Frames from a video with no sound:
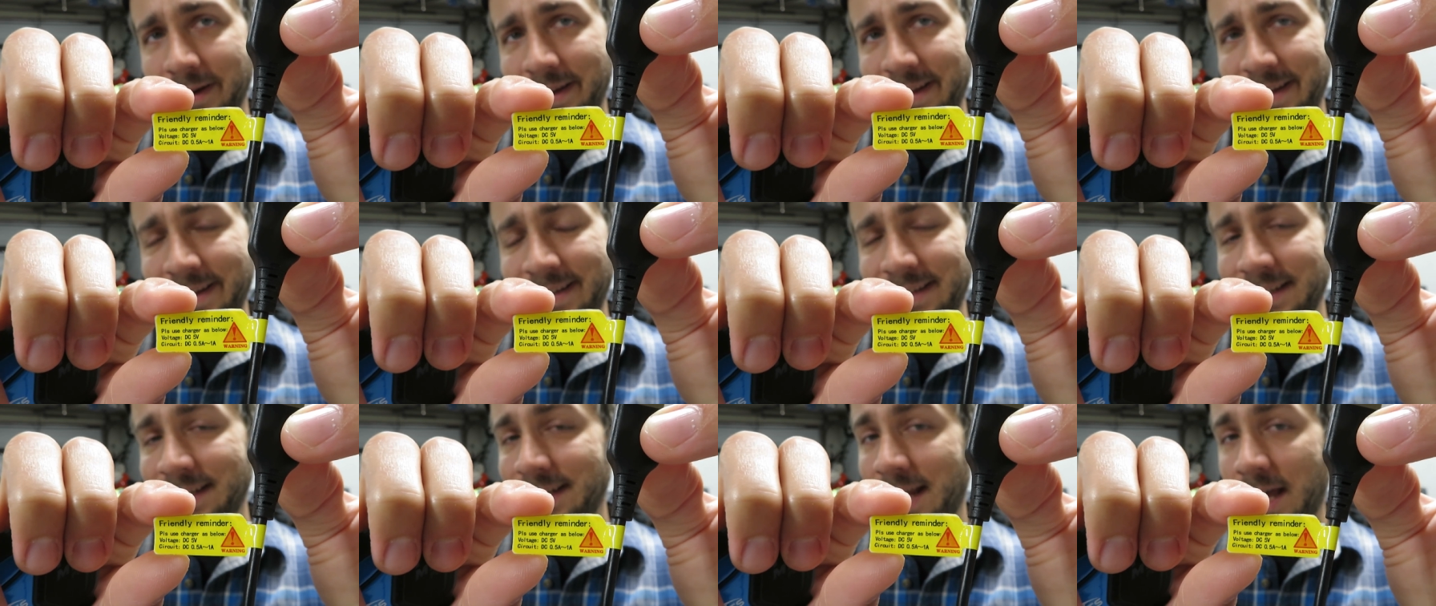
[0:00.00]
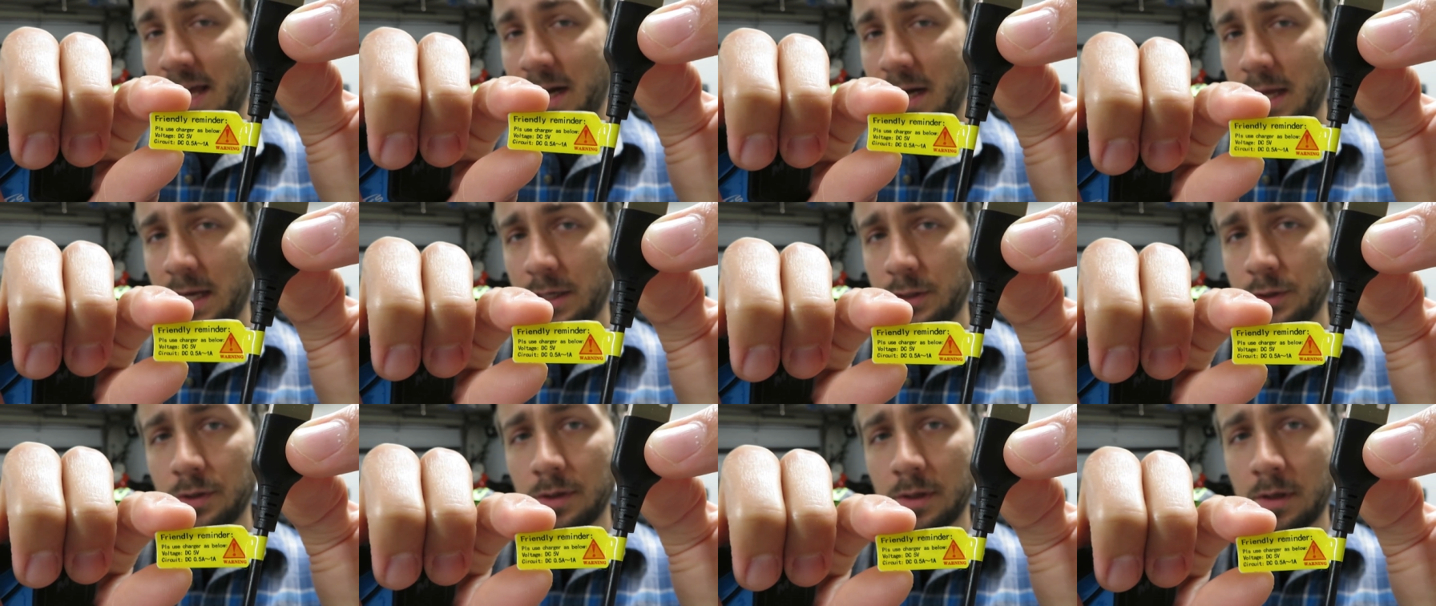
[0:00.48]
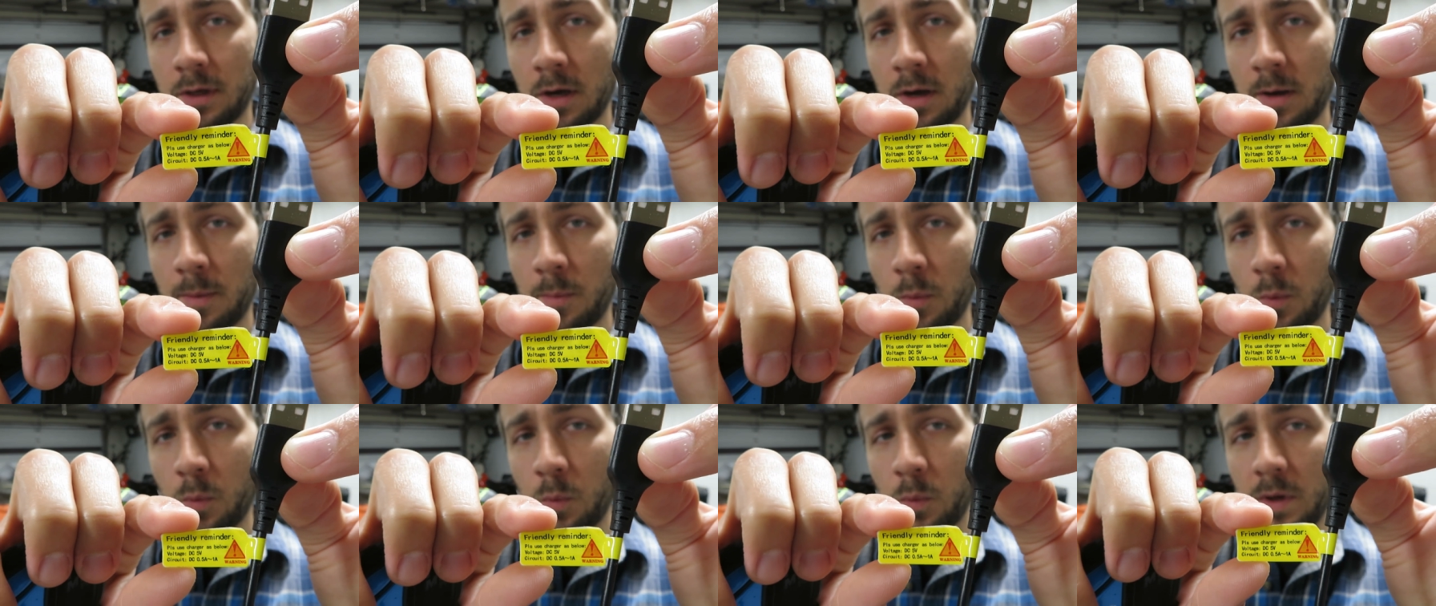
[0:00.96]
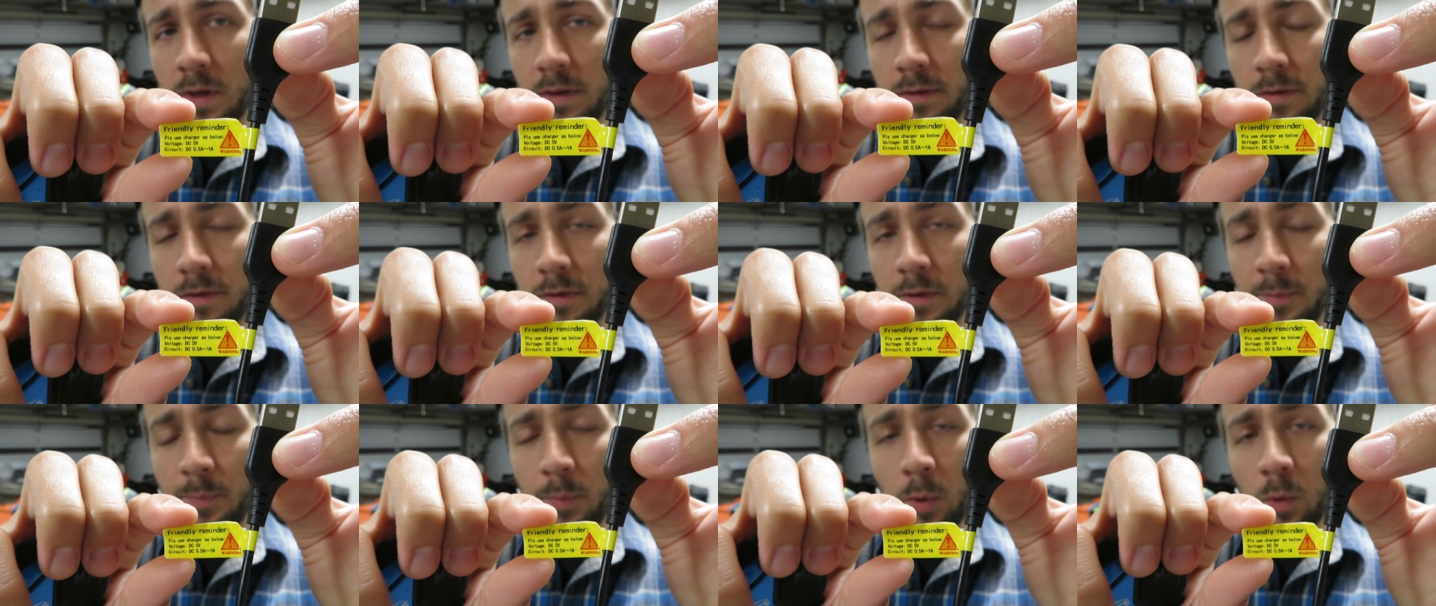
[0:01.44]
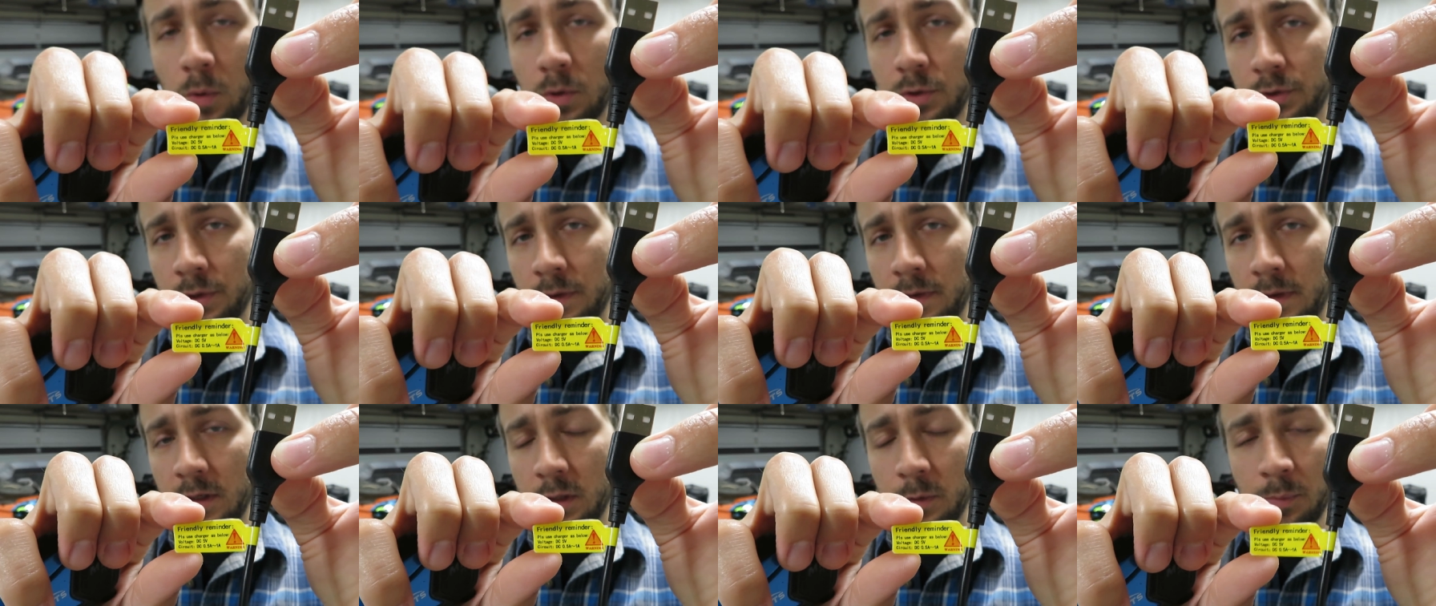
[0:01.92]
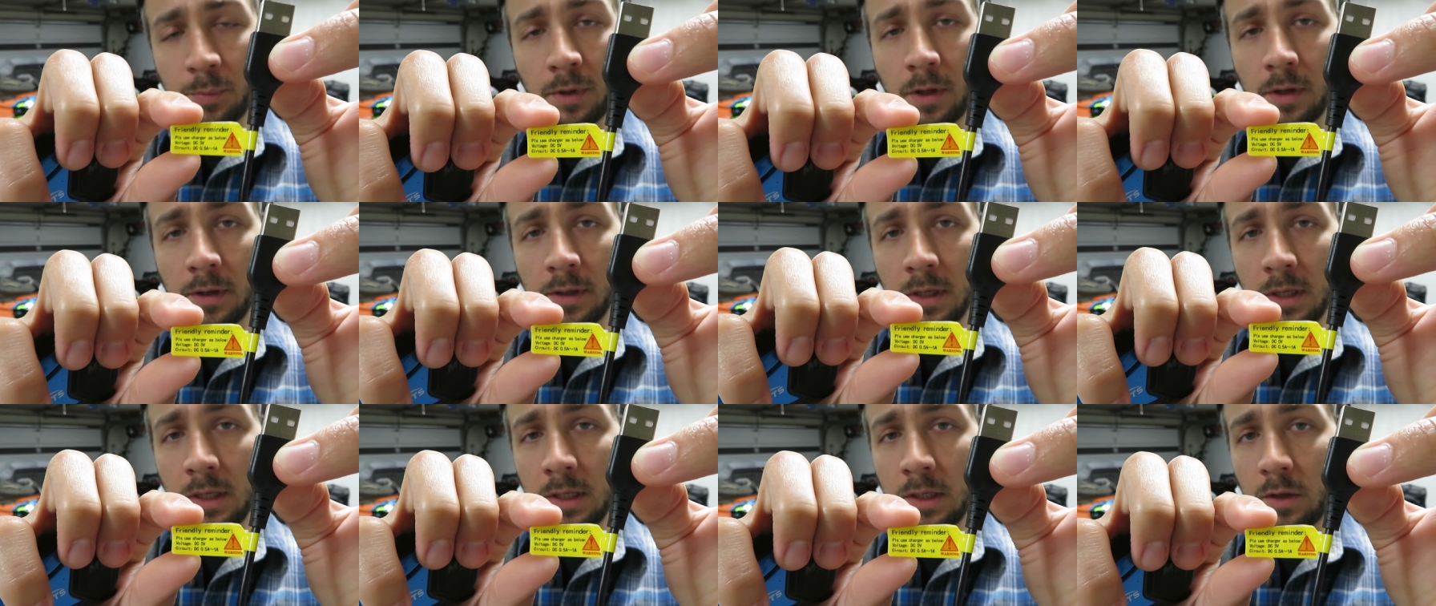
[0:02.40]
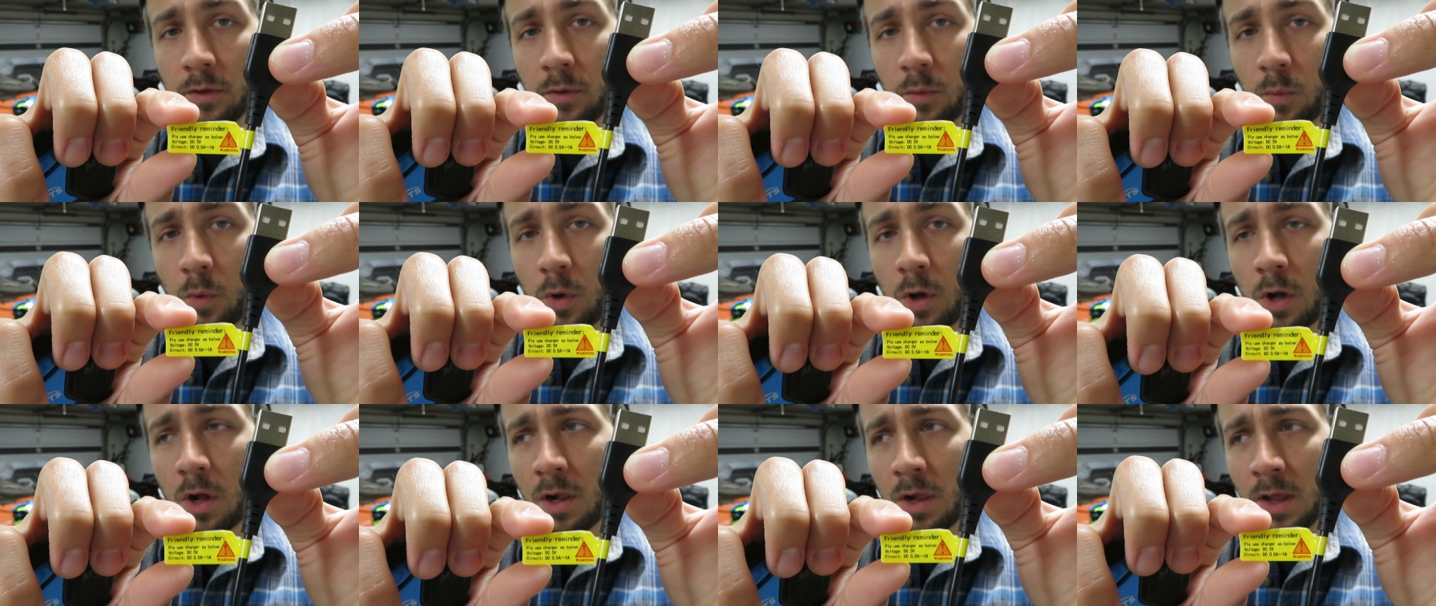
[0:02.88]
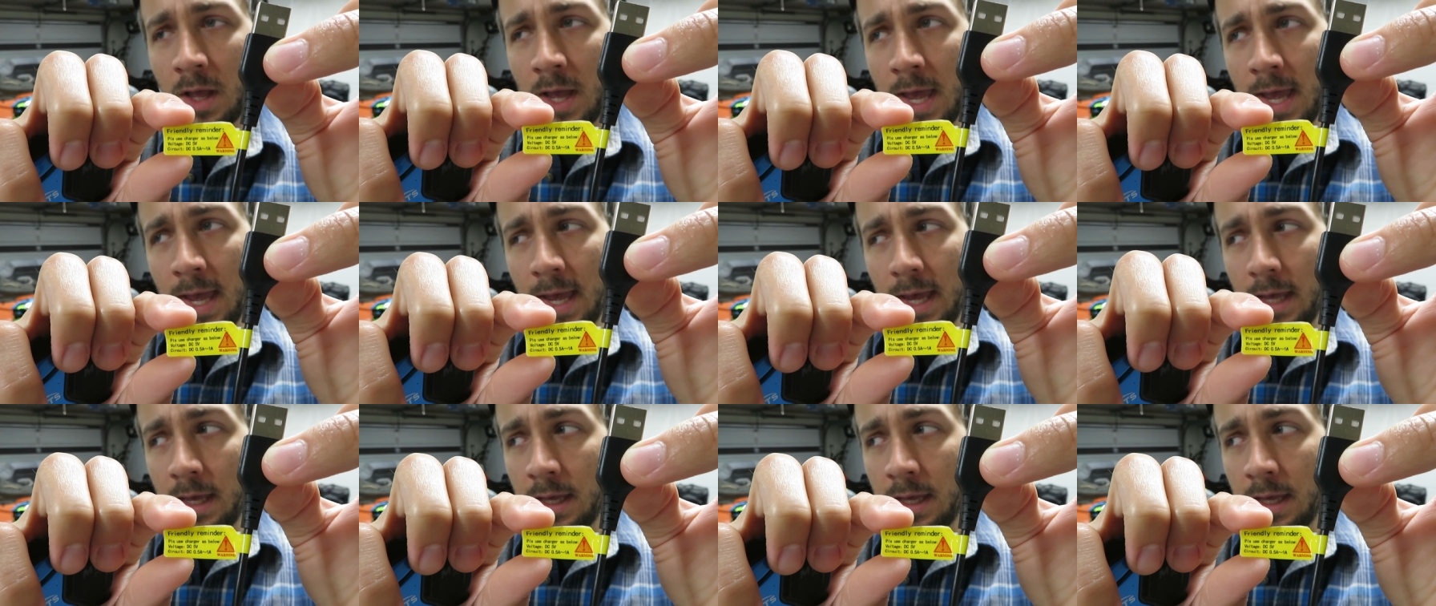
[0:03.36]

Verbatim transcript: it did not actually come with the portion that you plug into the wall.